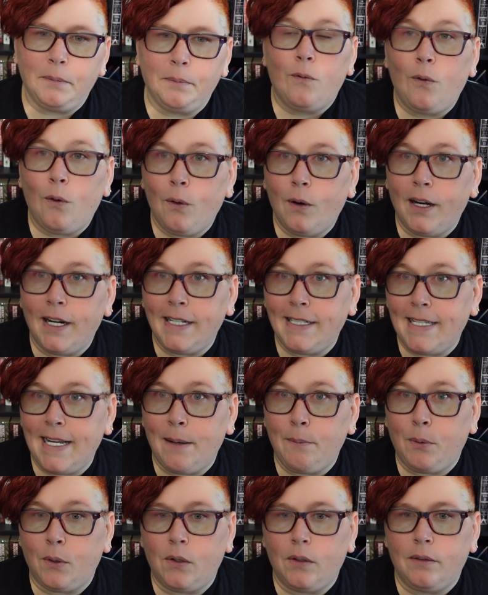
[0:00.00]
For
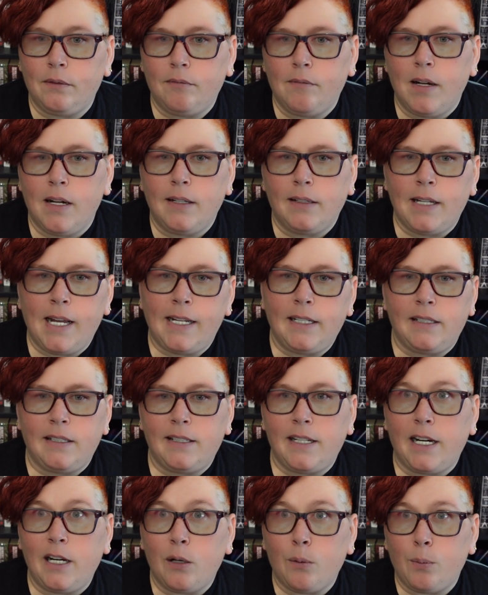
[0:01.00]
example, let's
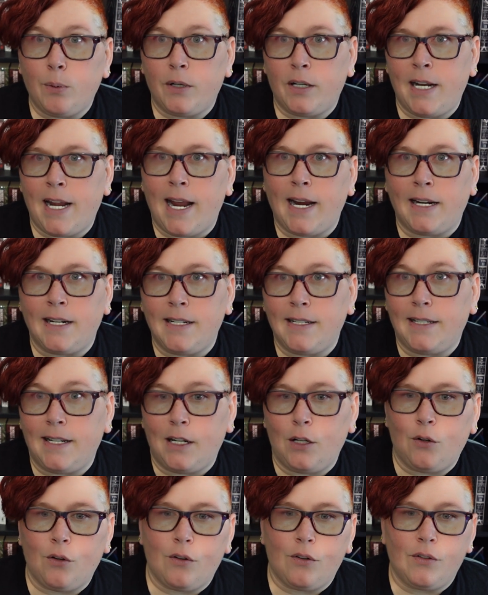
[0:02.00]
say your protagonist
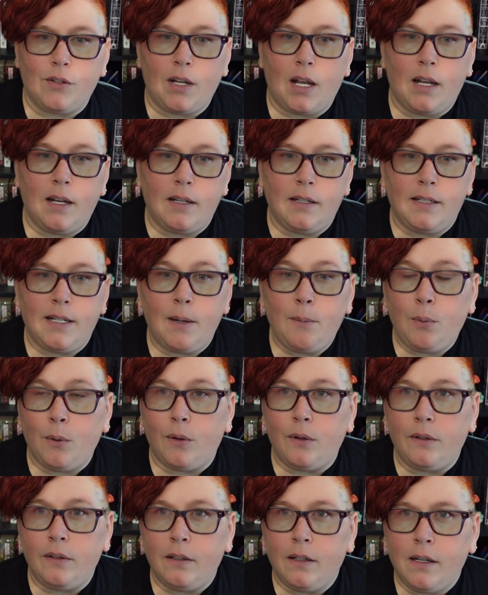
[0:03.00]
enters a
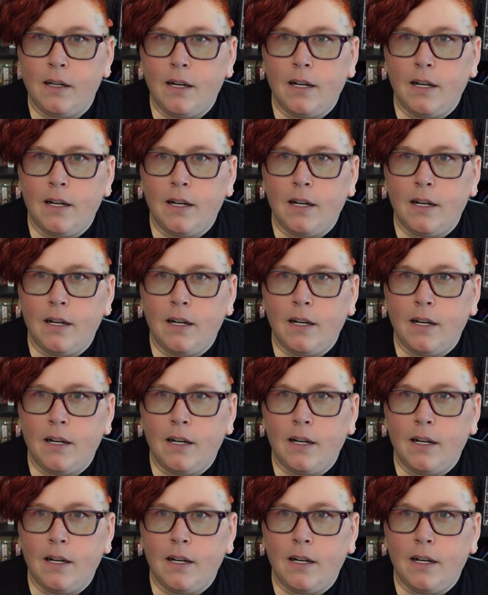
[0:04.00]
temple.